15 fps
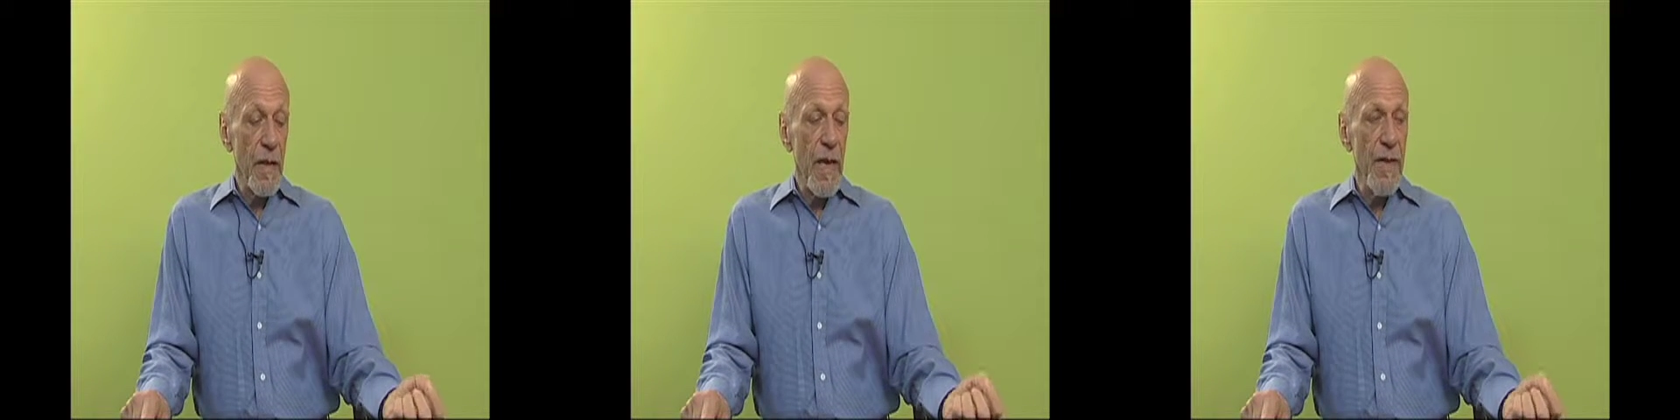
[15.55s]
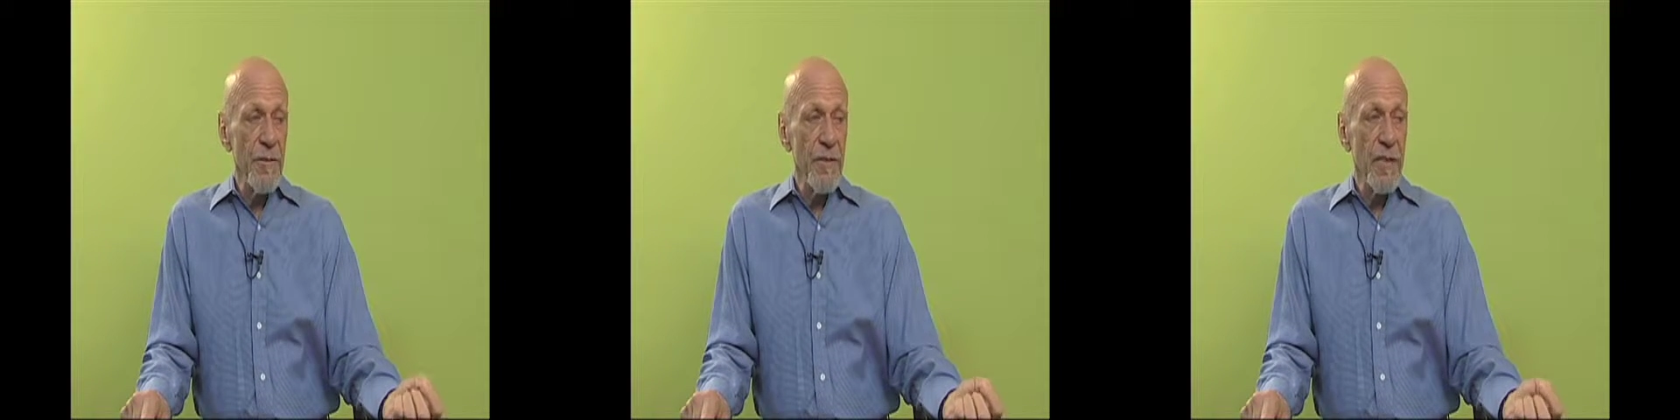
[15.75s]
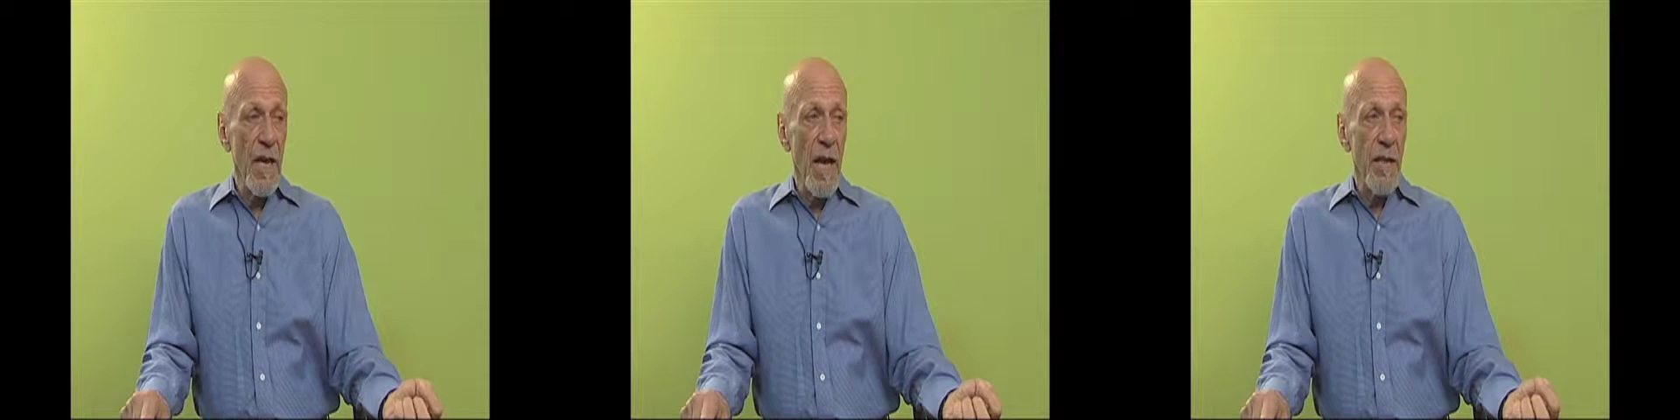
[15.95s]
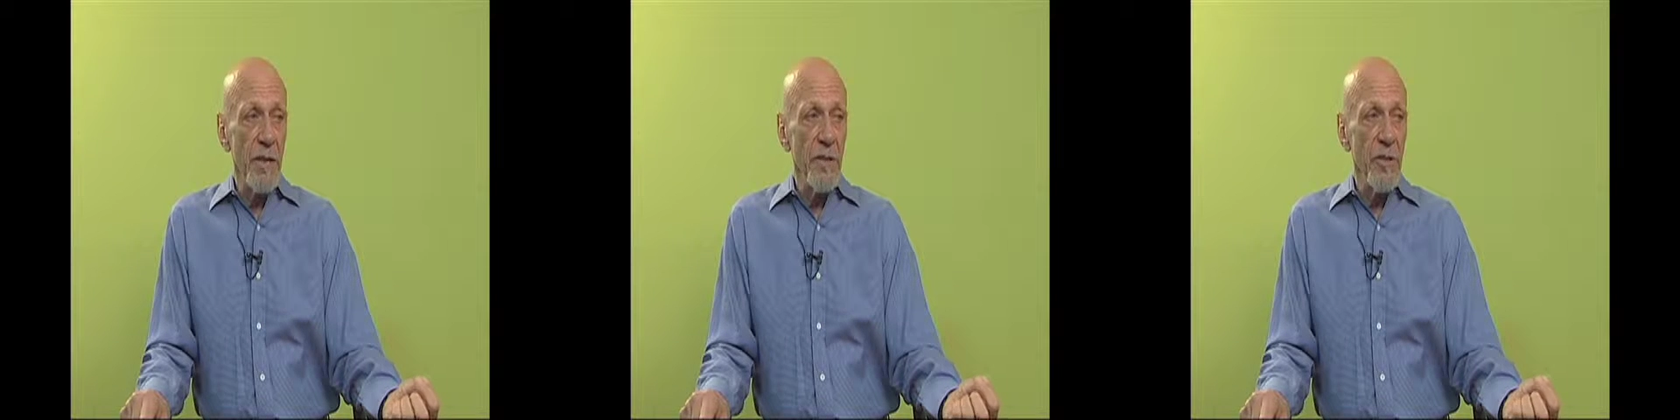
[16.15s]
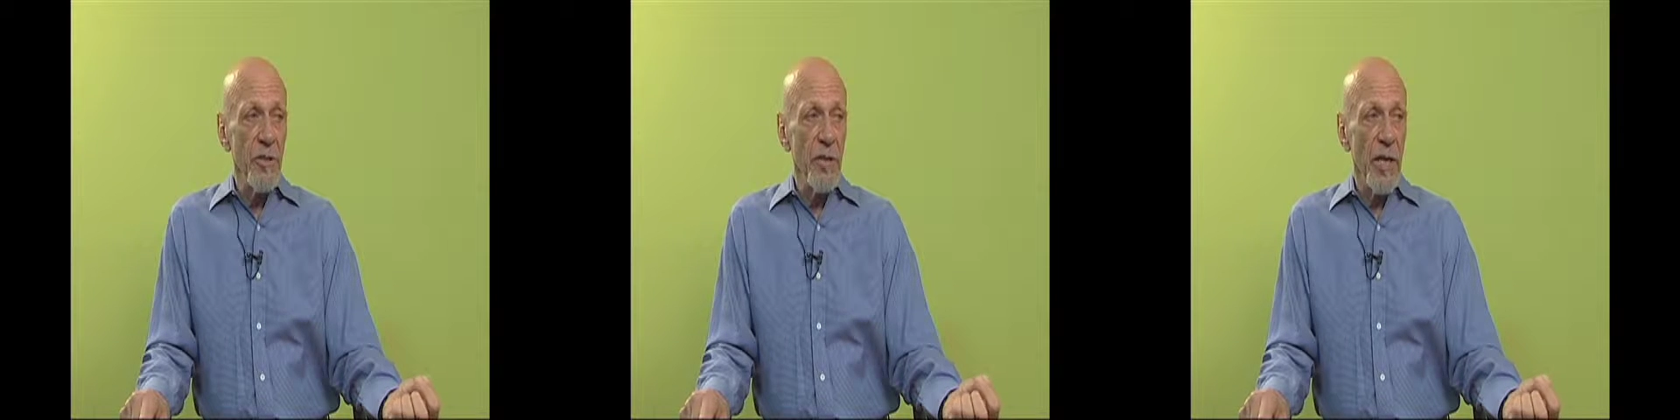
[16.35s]
And it was
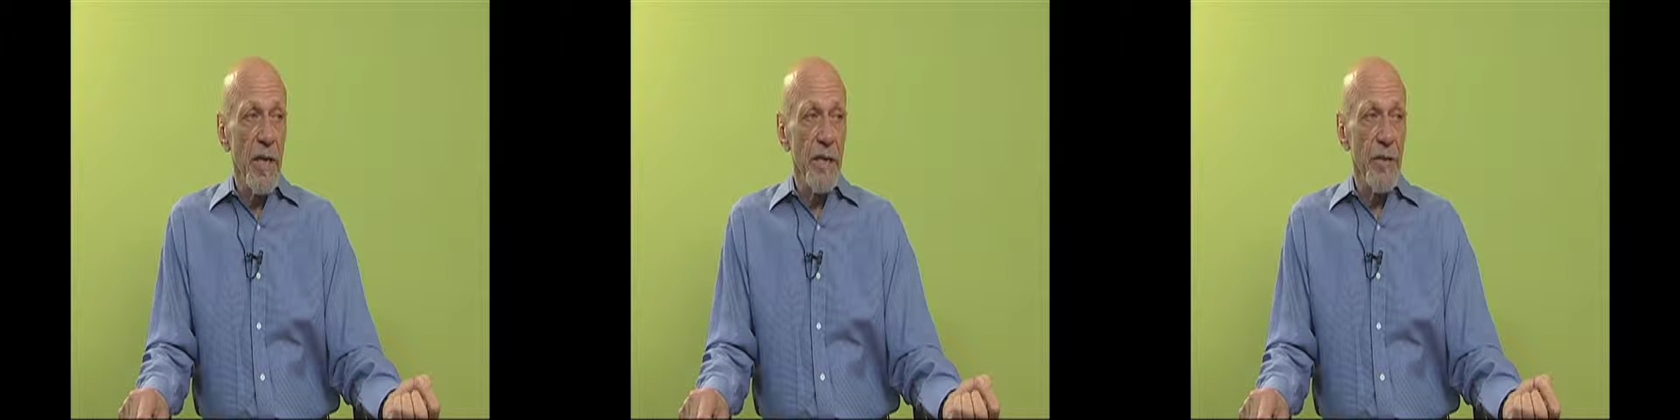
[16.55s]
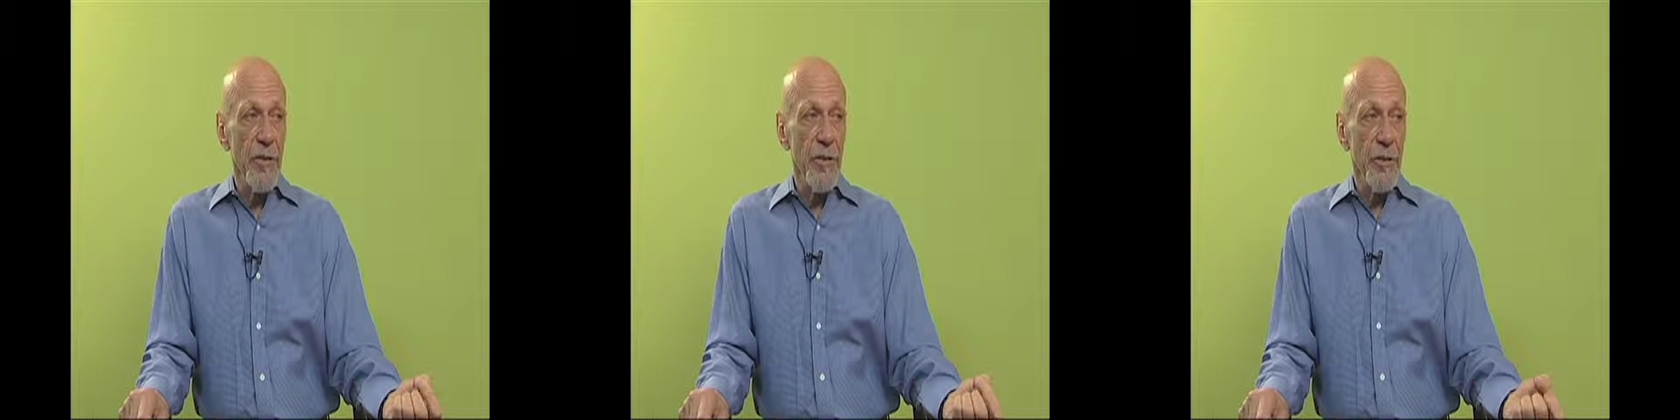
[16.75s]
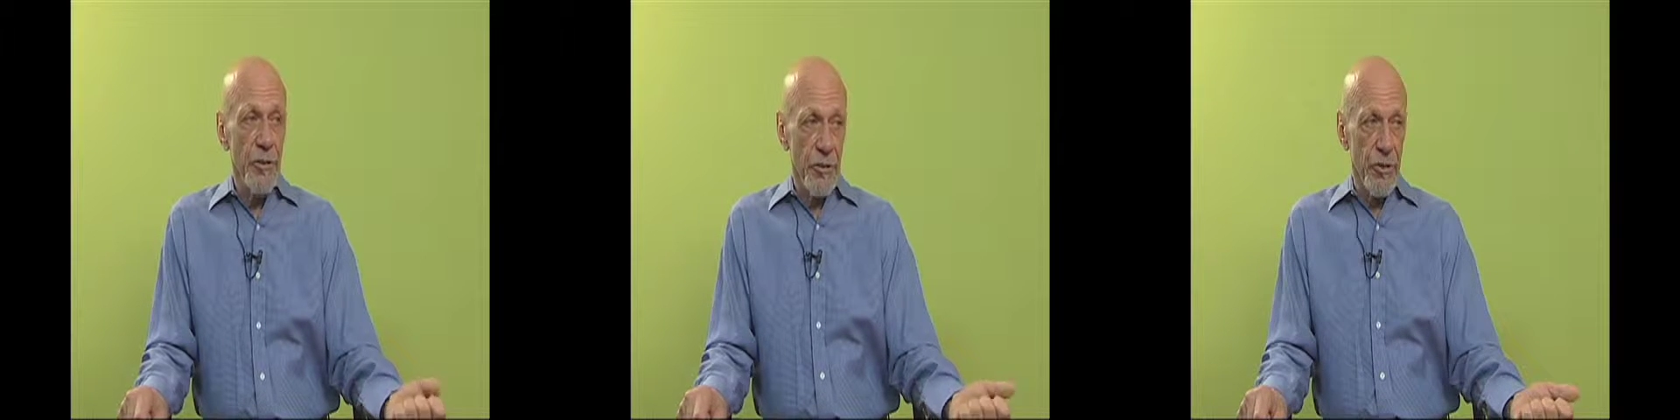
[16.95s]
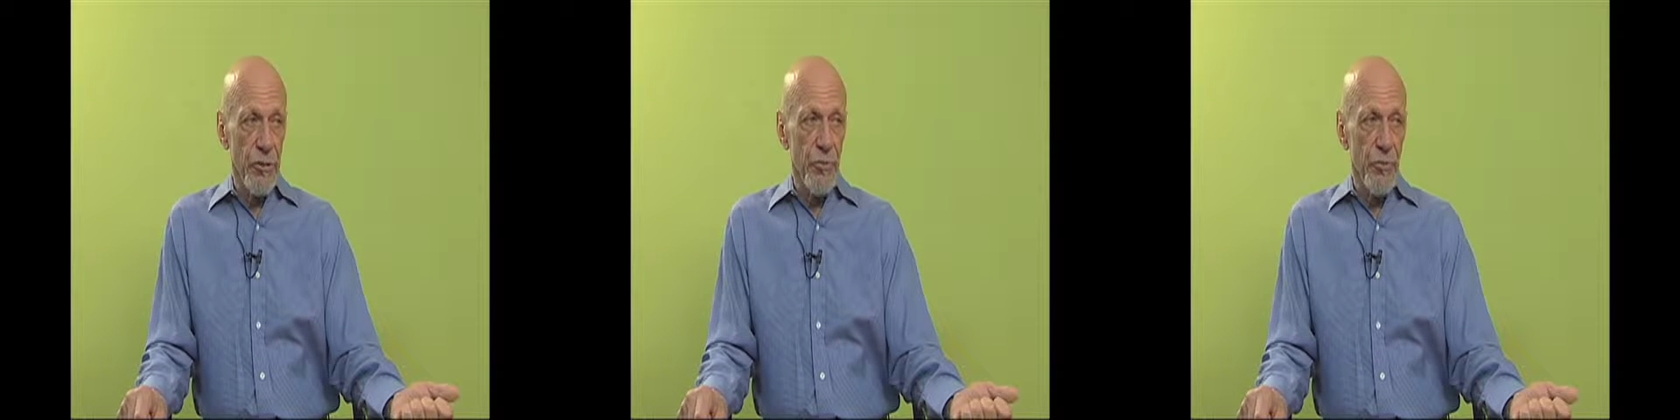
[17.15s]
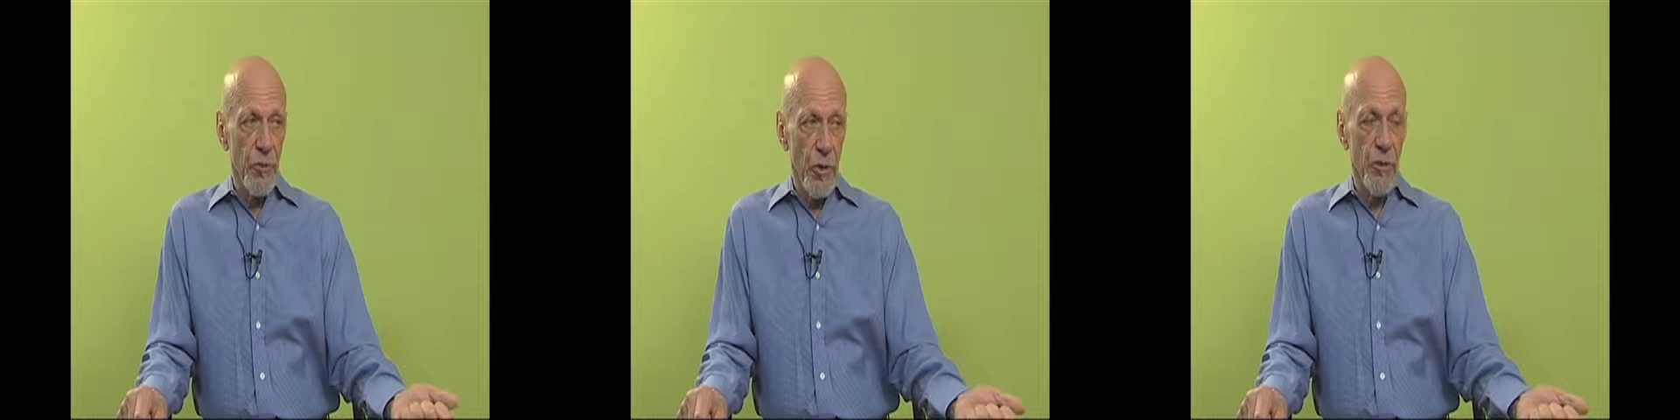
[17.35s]
Alan J.
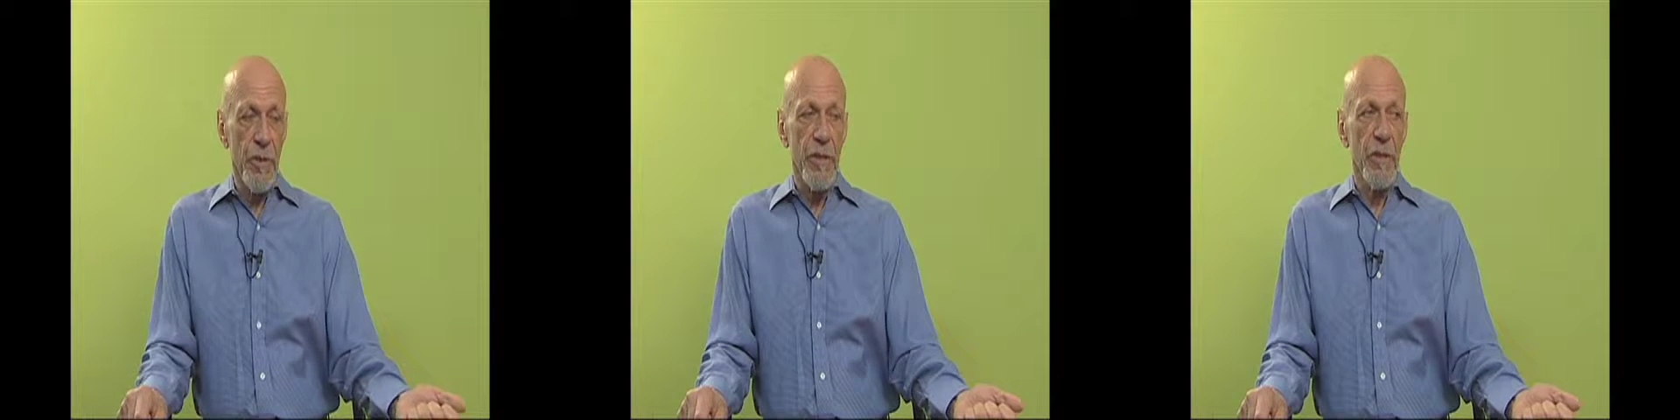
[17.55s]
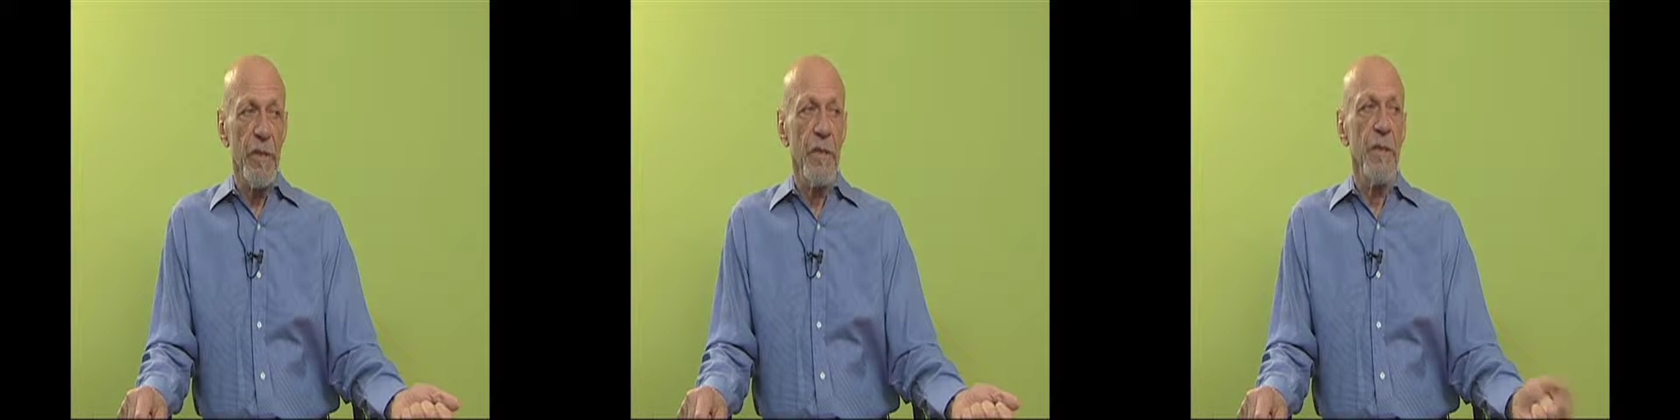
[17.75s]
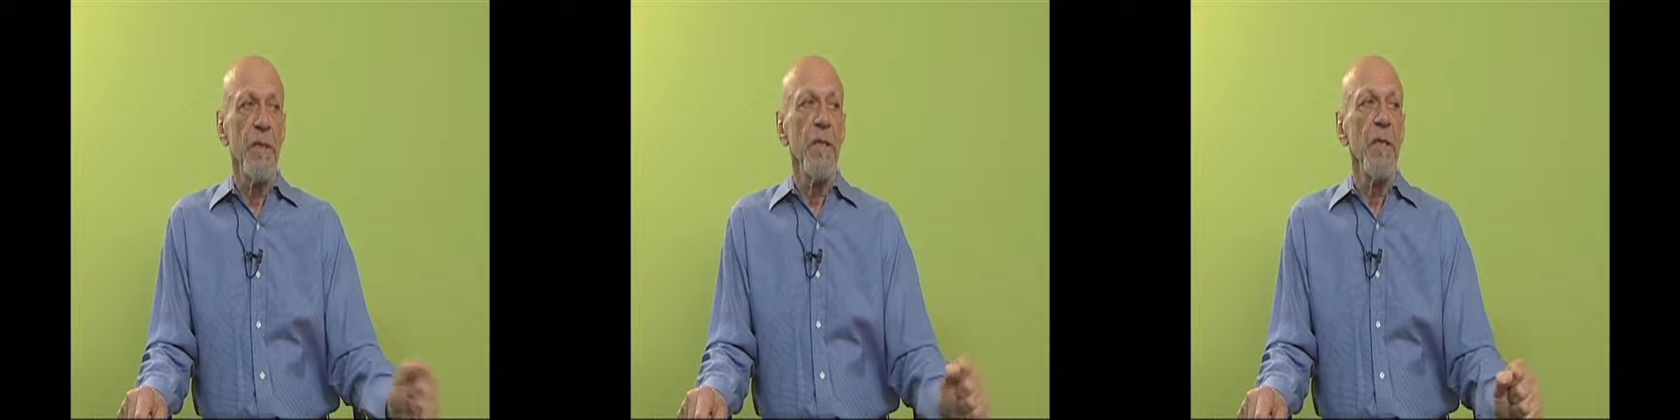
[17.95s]
Lerner wrote it.